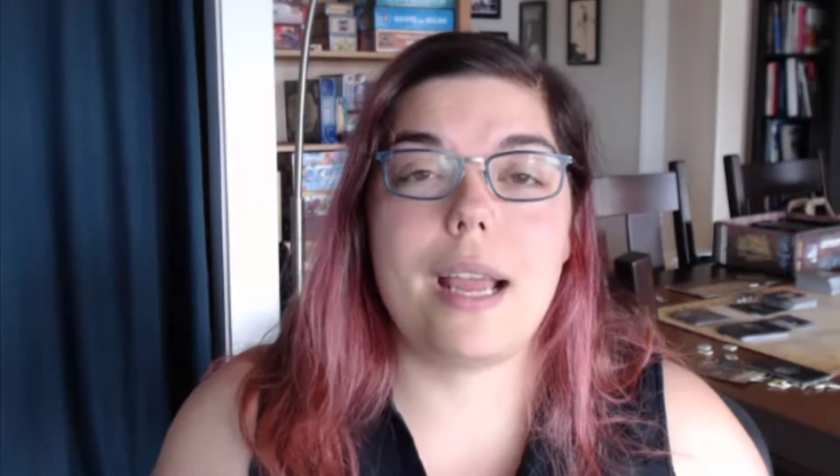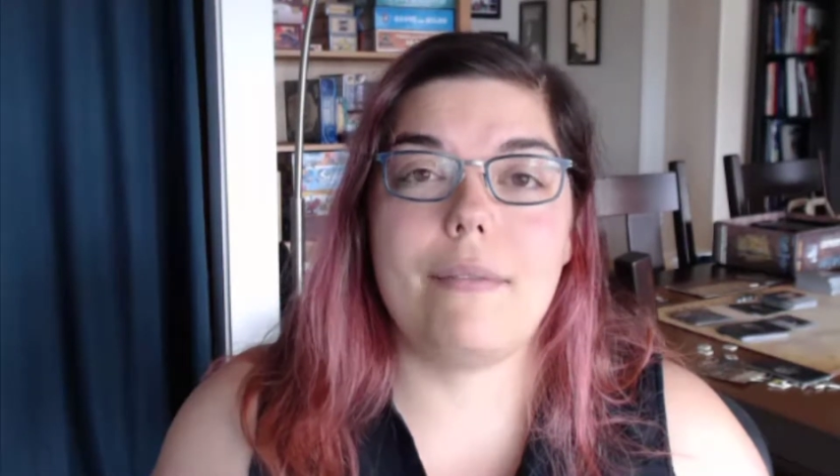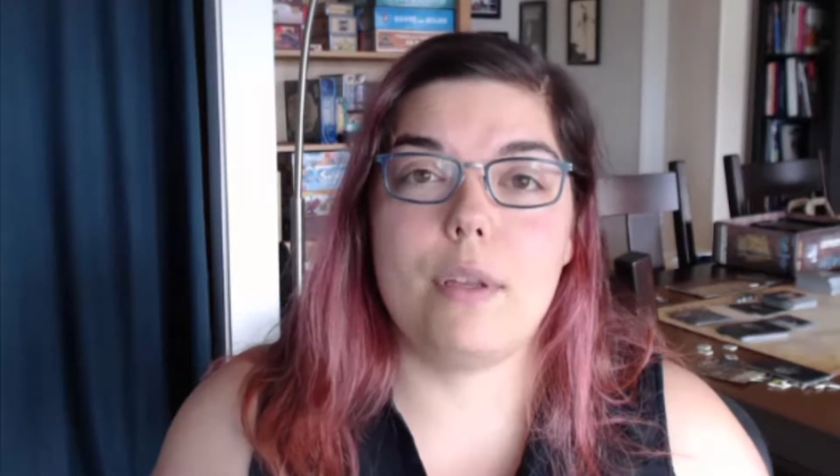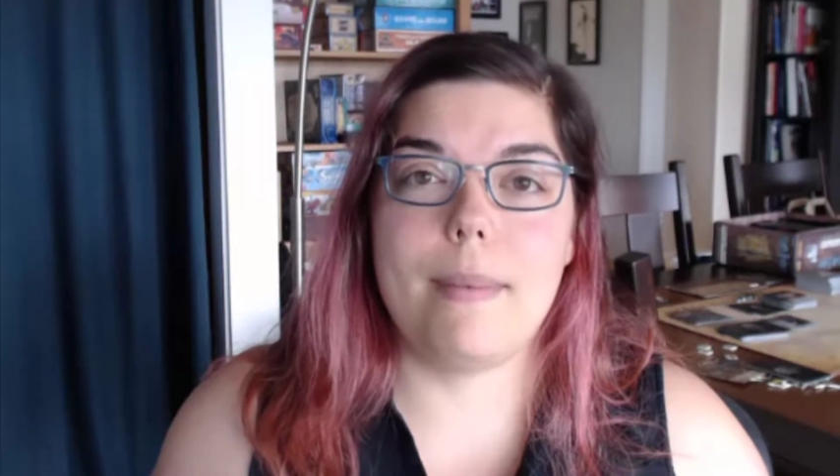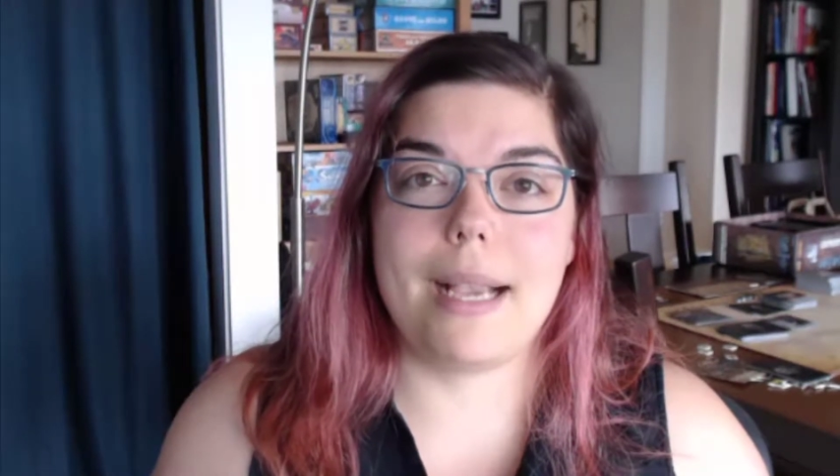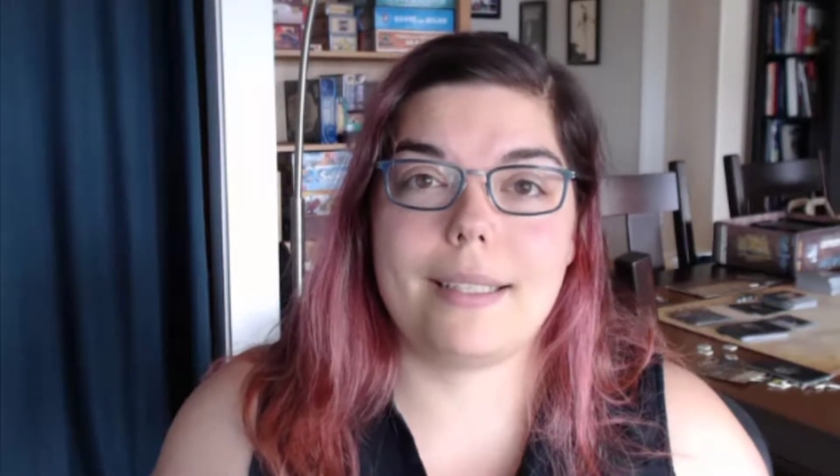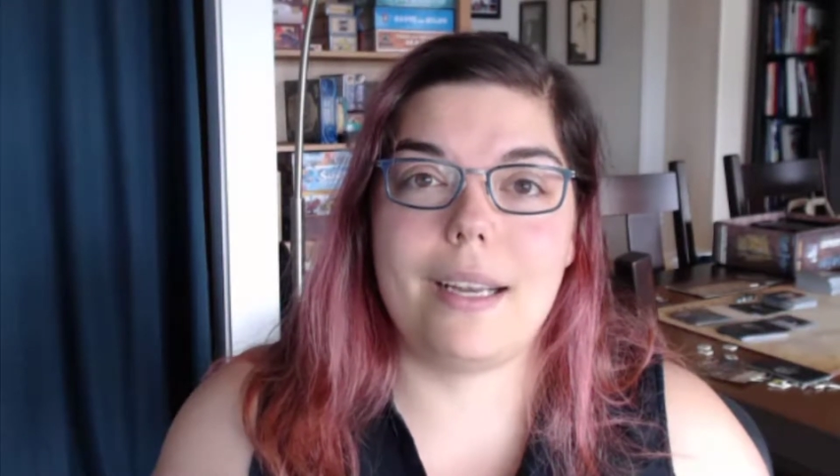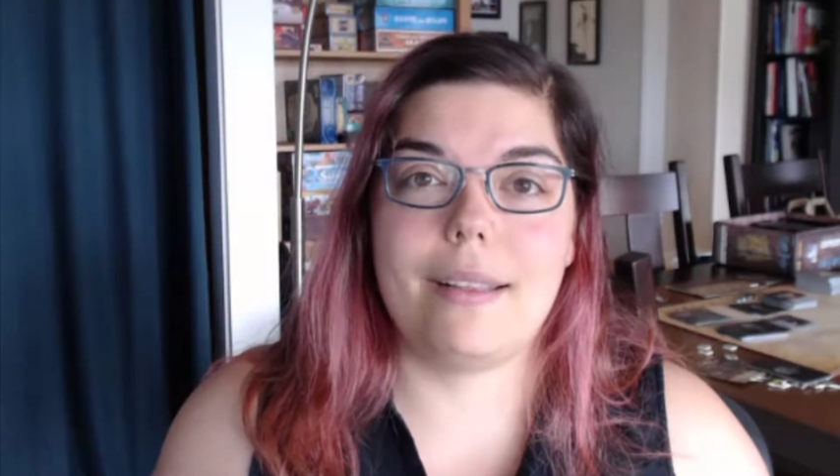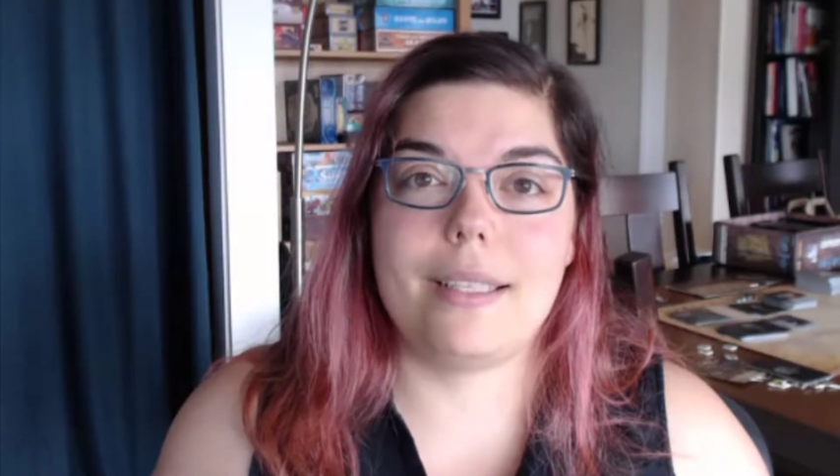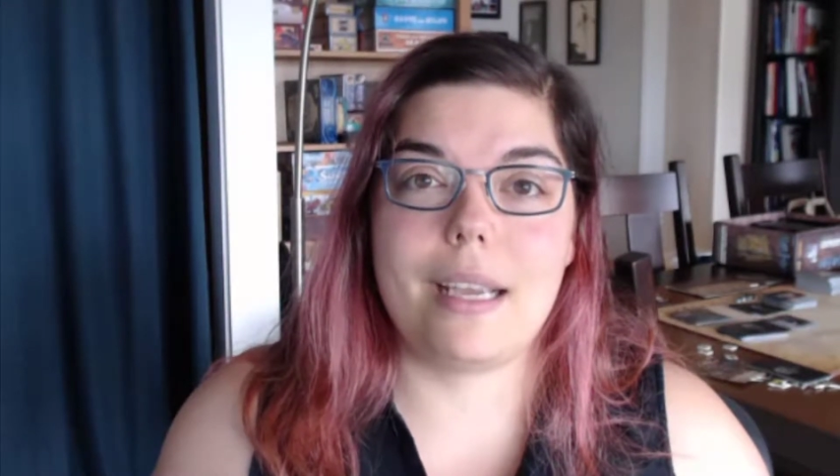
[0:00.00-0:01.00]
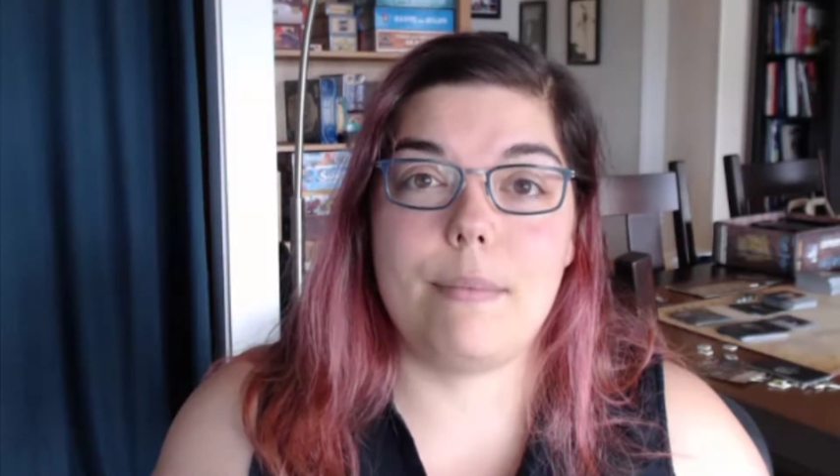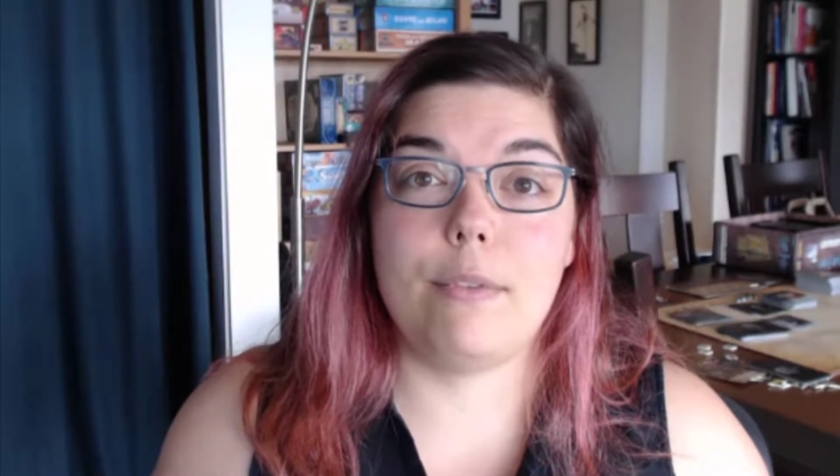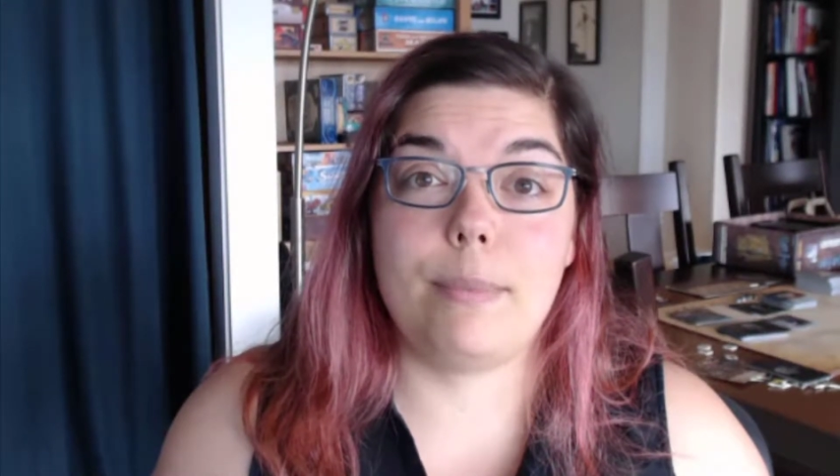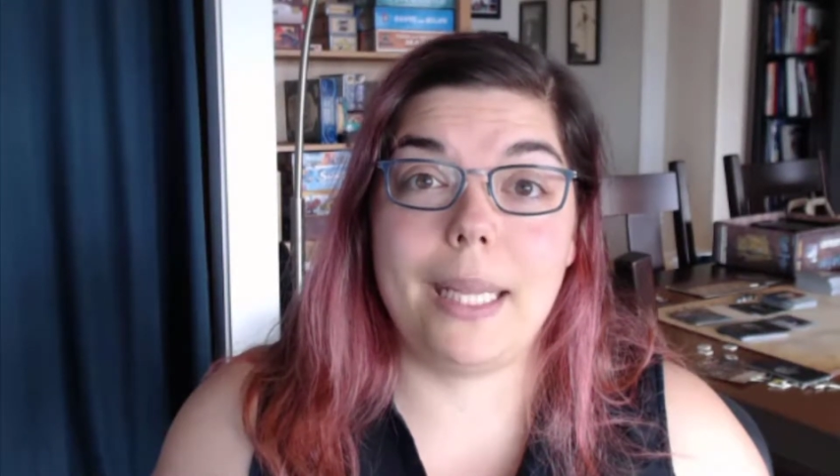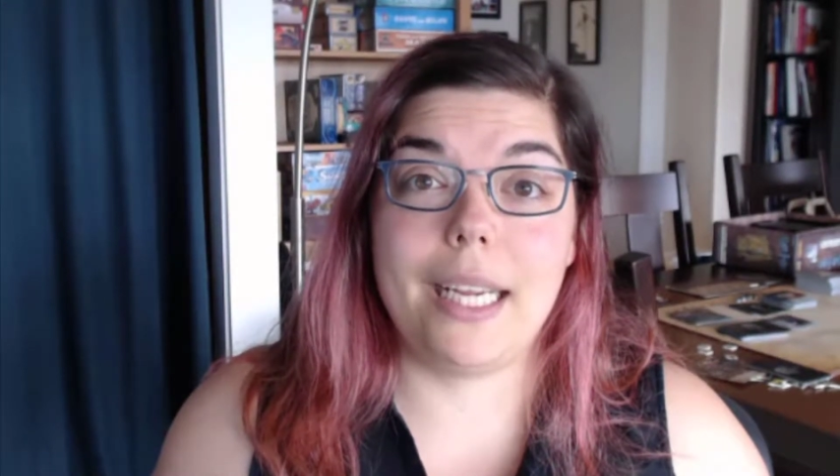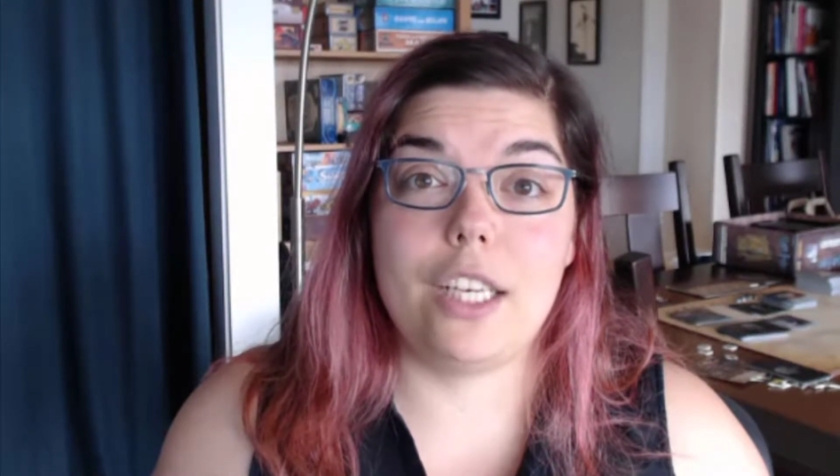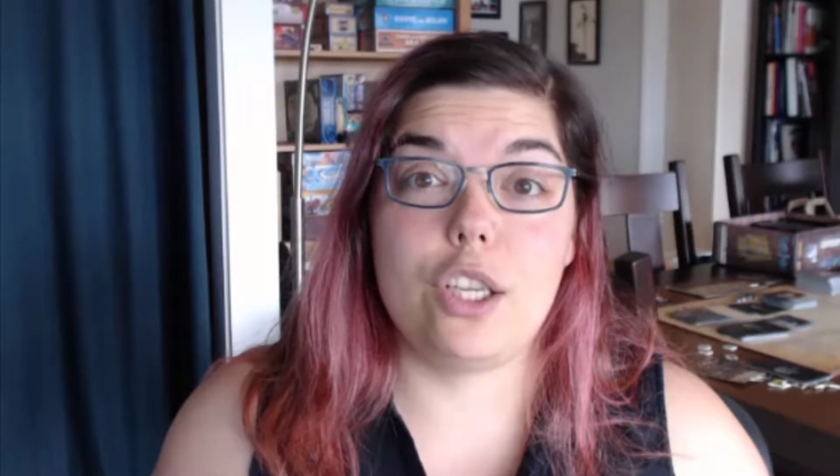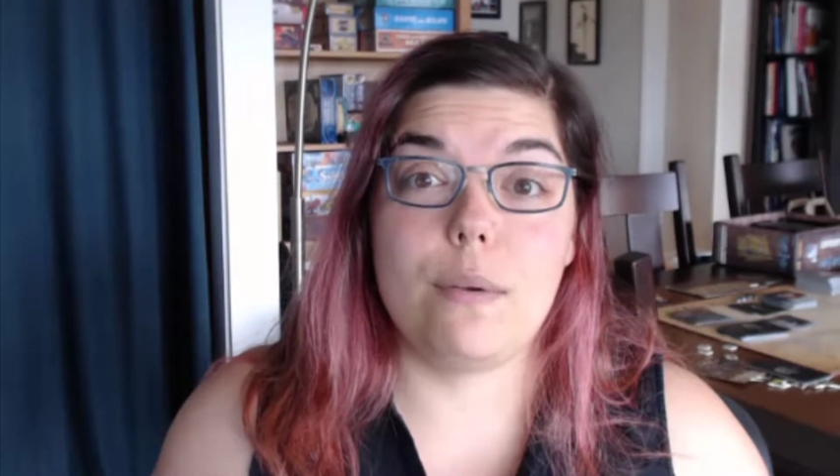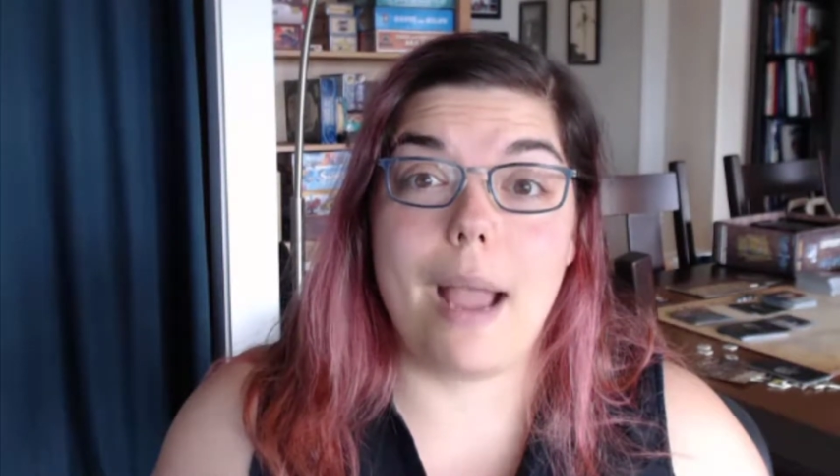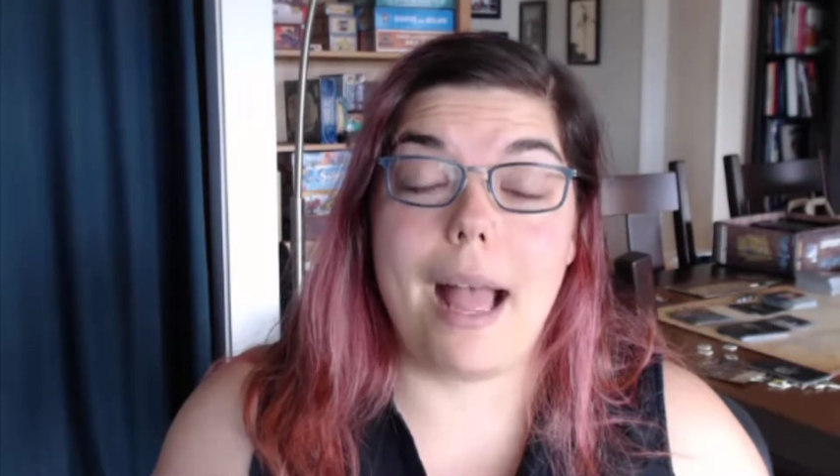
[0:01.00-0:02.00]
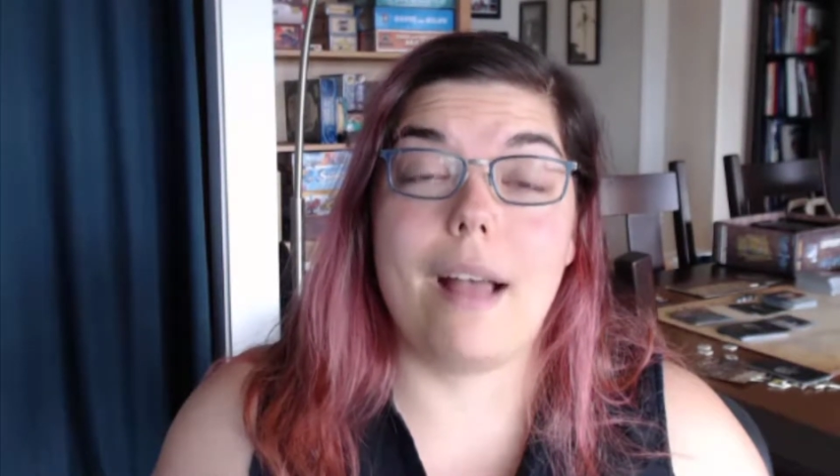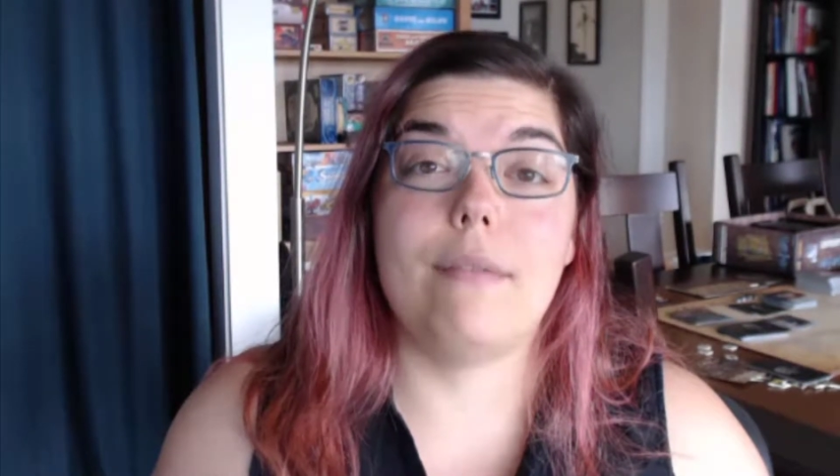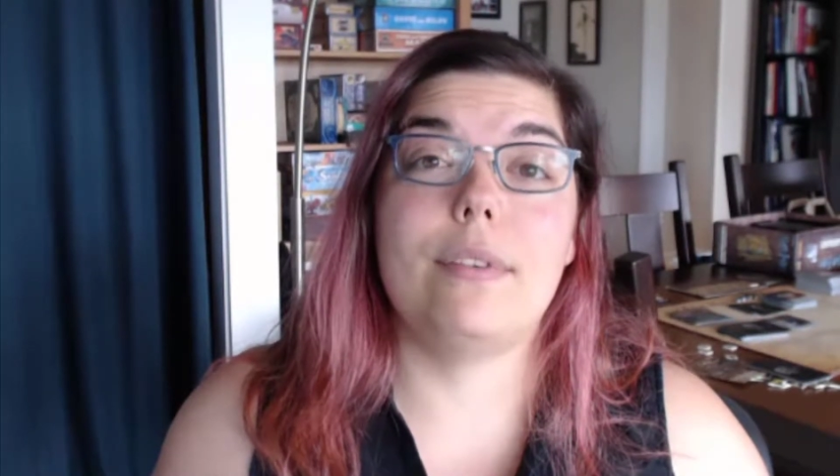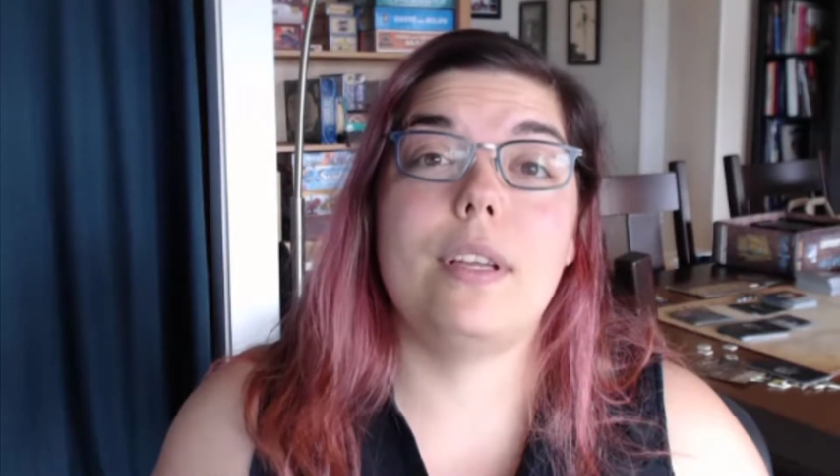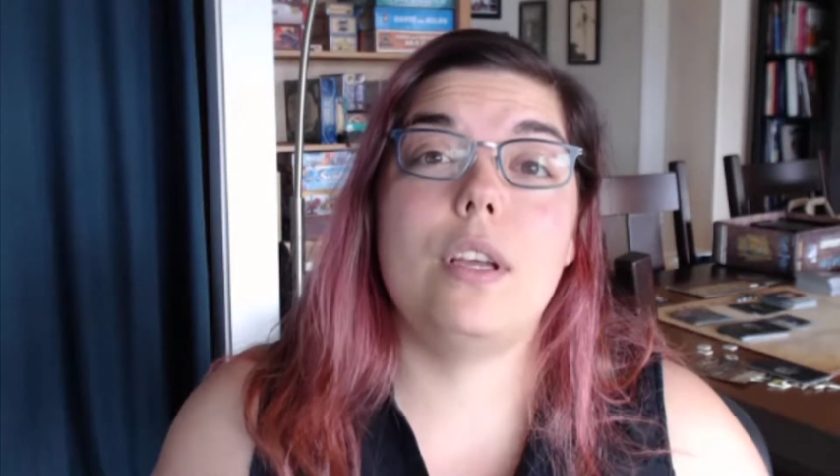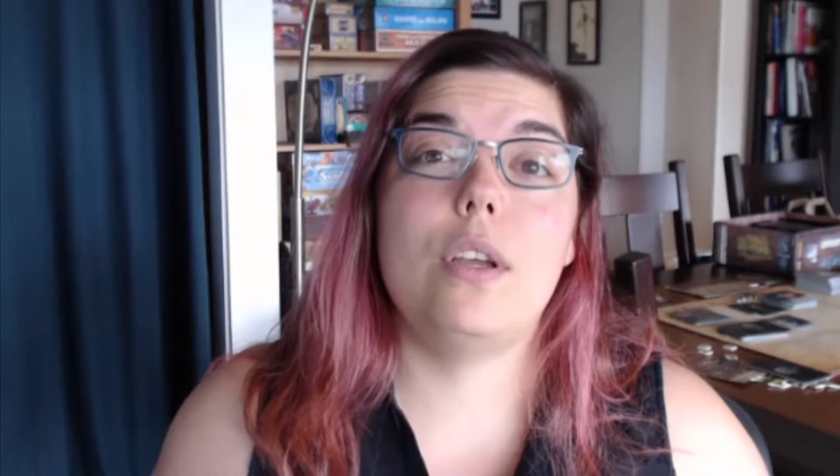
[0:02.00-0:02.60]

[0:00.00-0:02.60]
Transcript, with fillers: Have you maxed out the type of plan you have